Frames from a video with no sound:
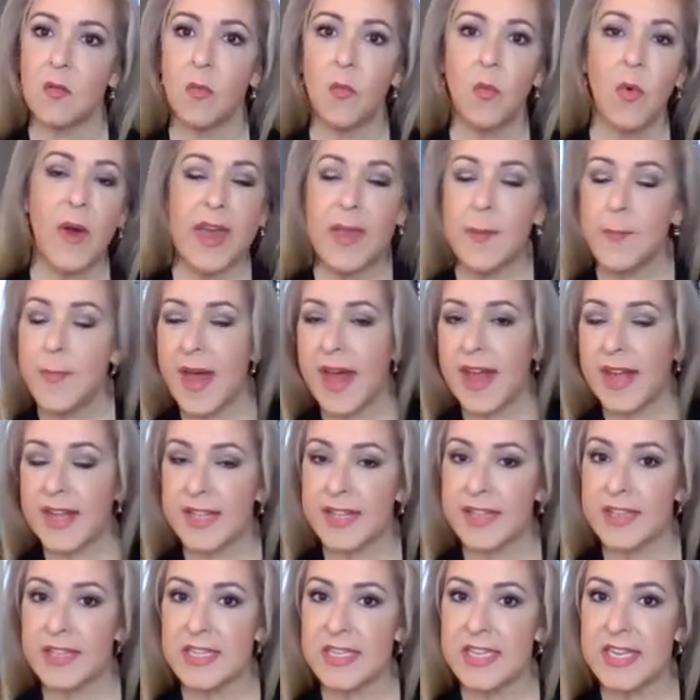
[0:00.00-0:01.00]
way back
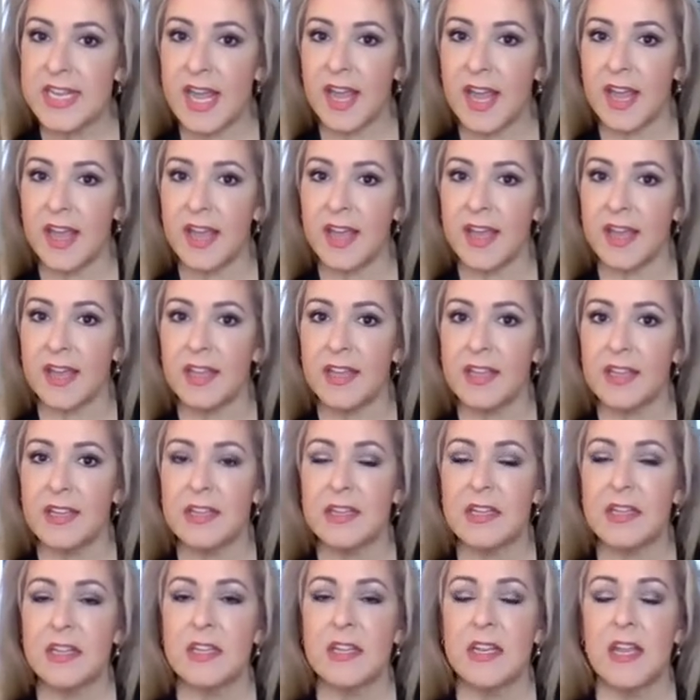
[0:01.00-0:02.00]
in the day
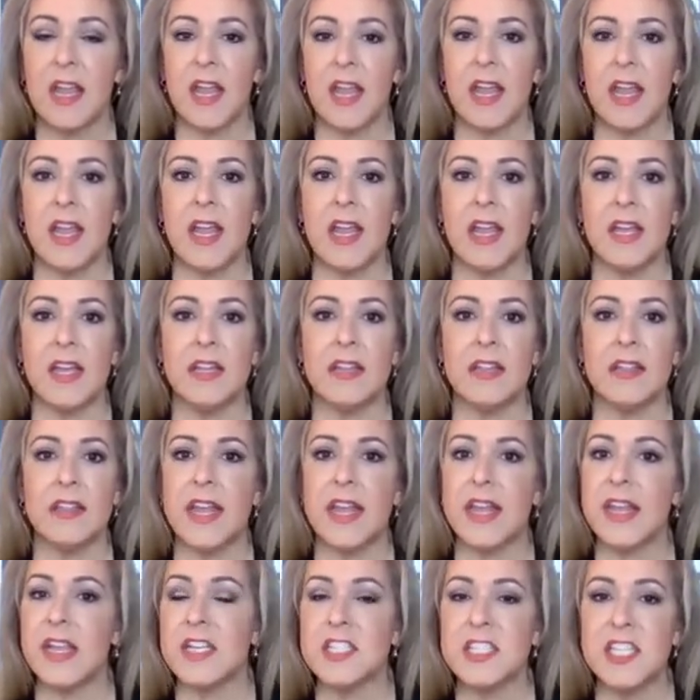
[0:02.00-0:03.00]
and
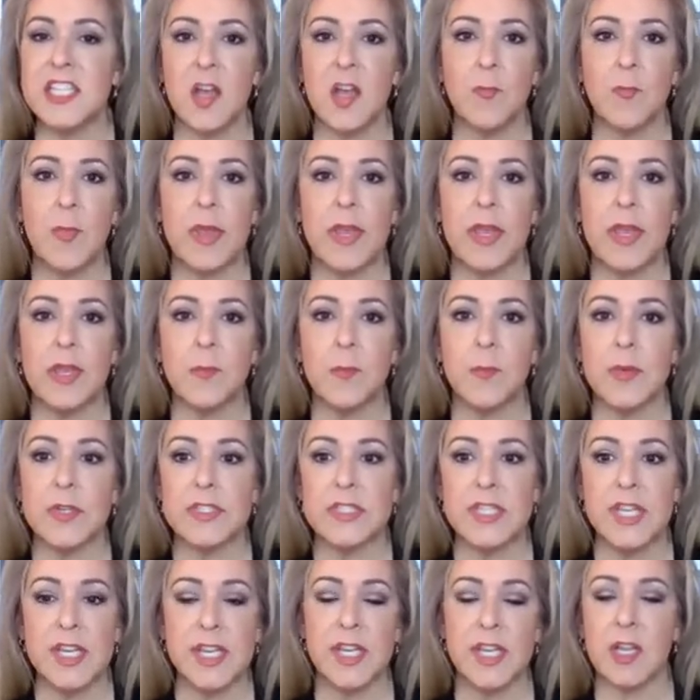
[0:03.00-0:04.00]
they can tell me
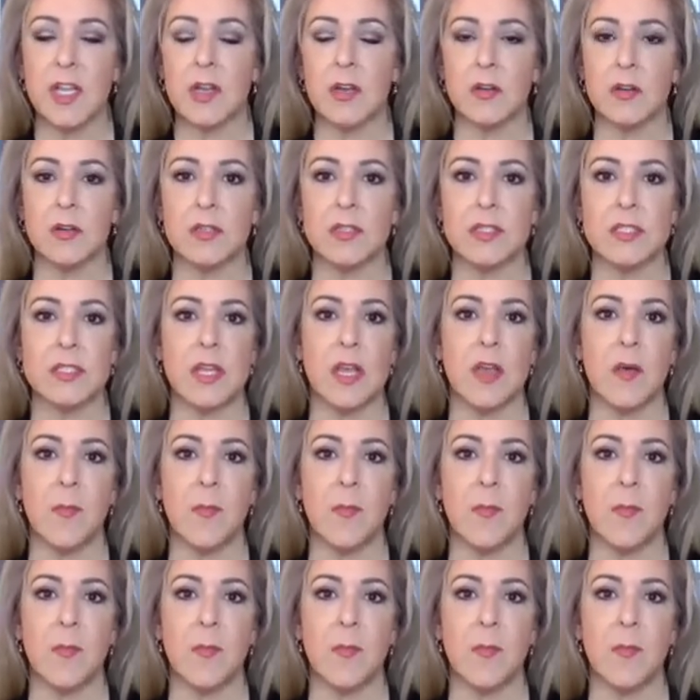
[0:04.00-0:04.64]
particulars